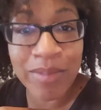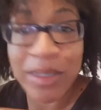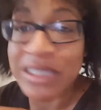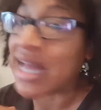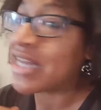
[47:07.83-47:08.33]

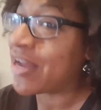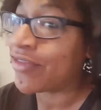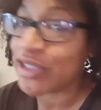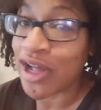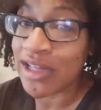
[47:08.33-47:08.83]
because I never
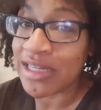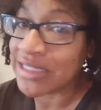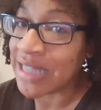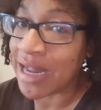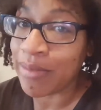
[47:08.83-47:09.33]
saw this
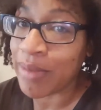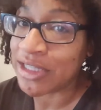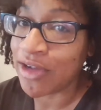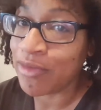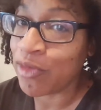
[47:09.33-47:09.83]
side of
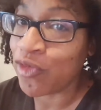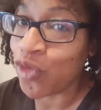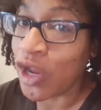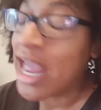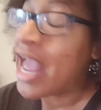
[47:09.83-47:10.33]
myself before.